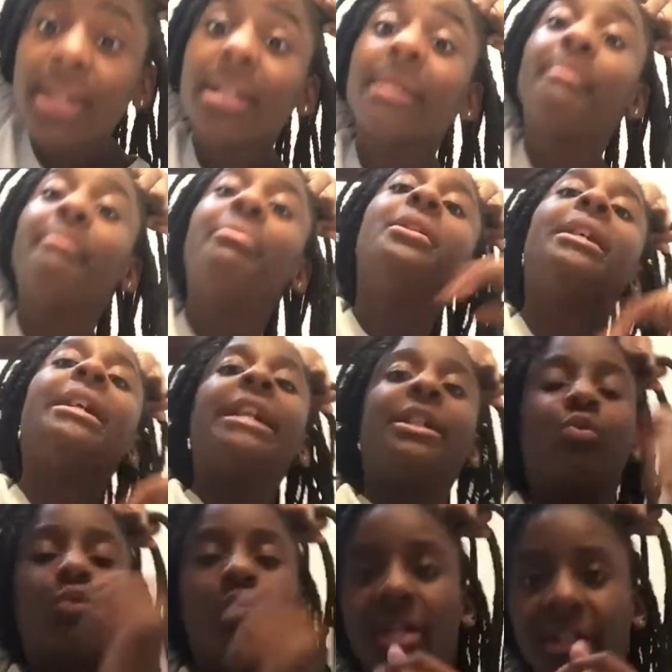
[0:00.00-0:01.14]
and put it
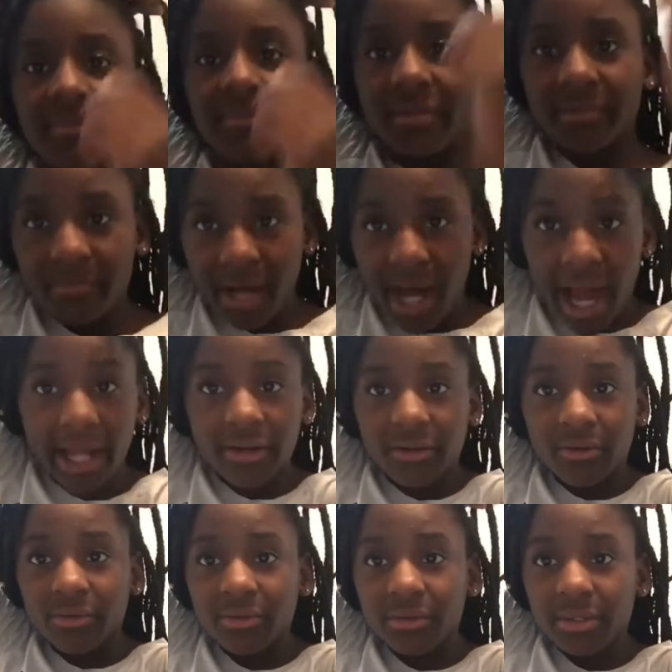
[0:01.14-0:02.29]
in one of the
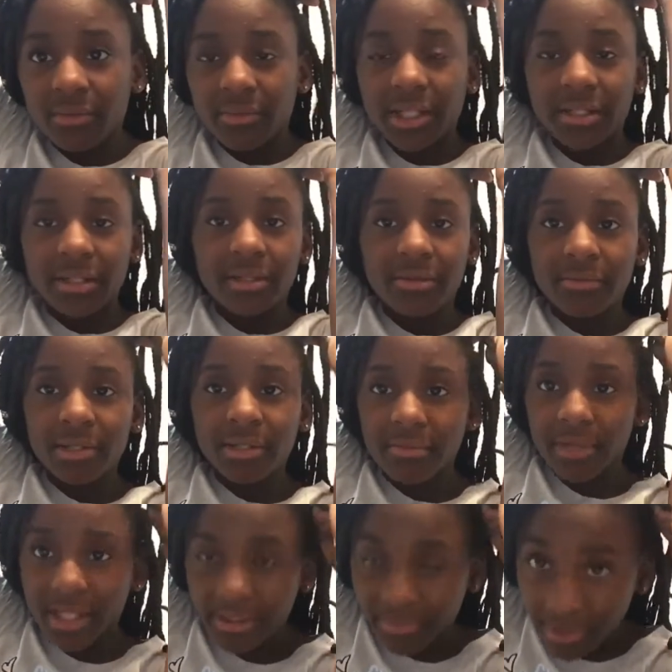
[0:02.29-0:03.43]
piles, one of the 3
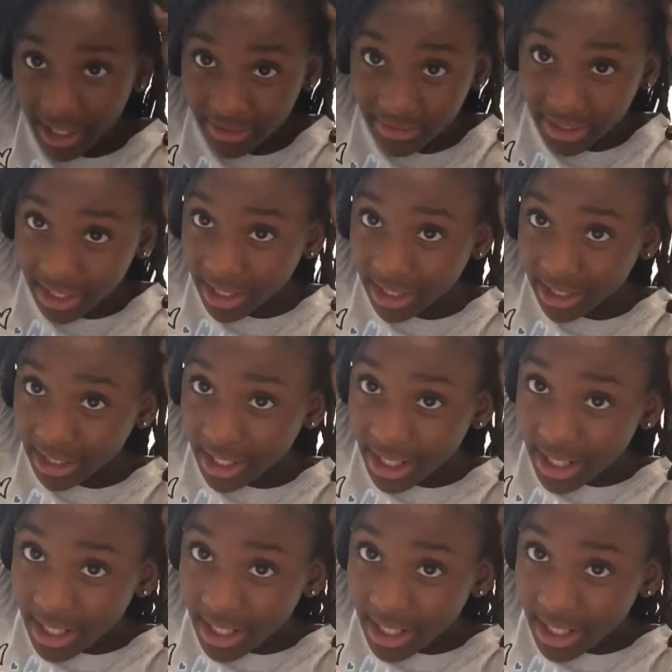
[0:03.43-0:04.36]
braid piles, and